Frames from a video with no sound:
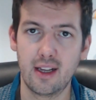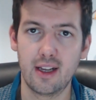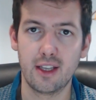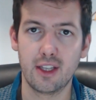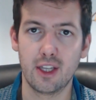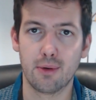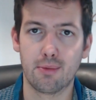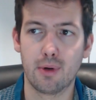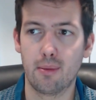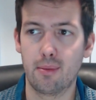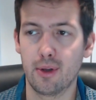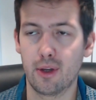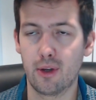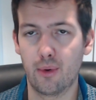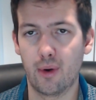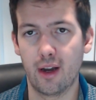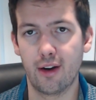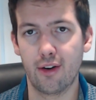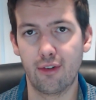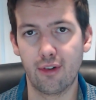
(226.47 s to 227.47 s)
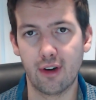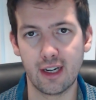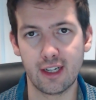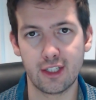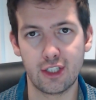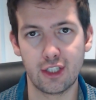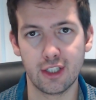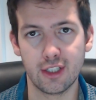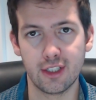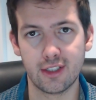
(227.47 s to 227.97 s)
You're probably quite
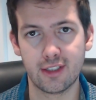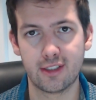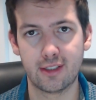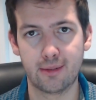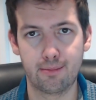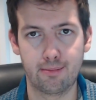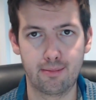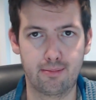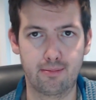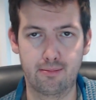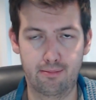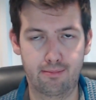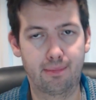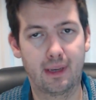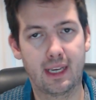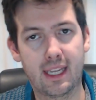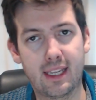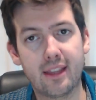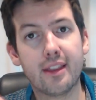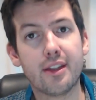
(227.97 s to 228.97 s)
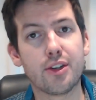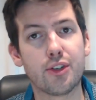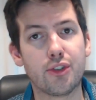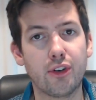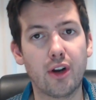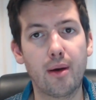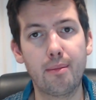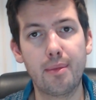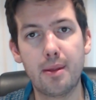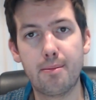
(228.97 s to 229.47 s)
righteous, banging
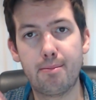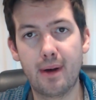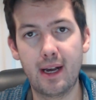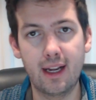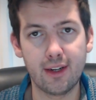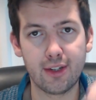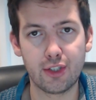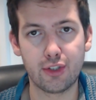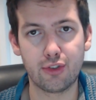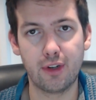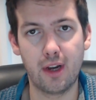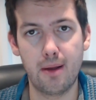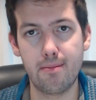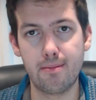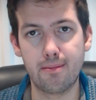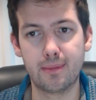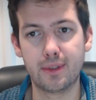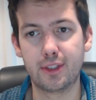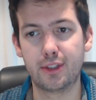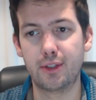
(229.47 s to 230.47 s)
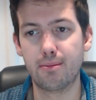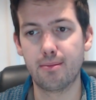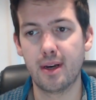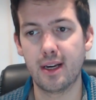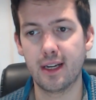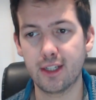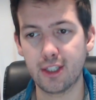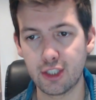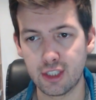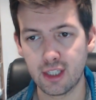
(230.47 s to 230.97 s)
the bard drum as you
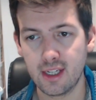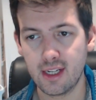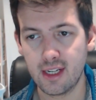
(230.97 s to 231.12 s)
march.